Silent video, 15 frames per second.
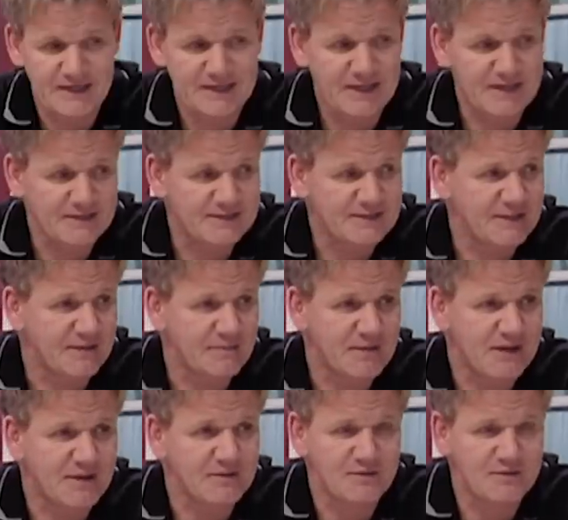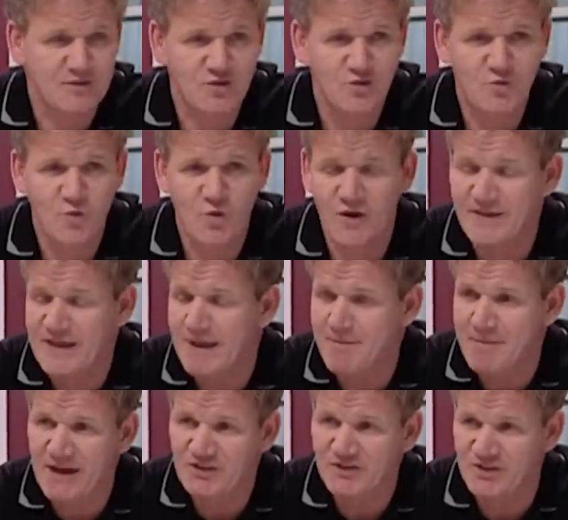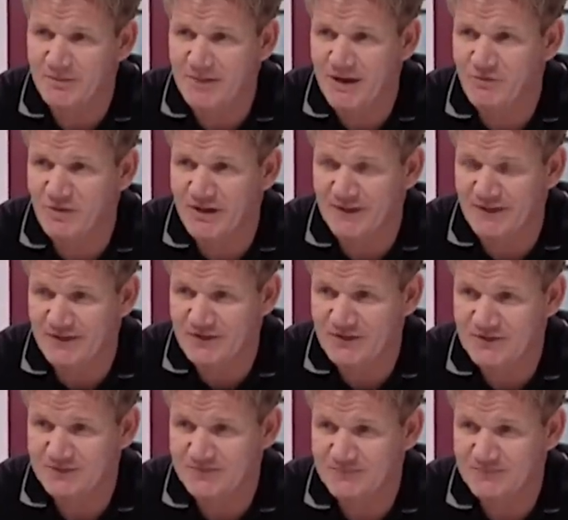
he let it slip that you weren't that passionate about running this.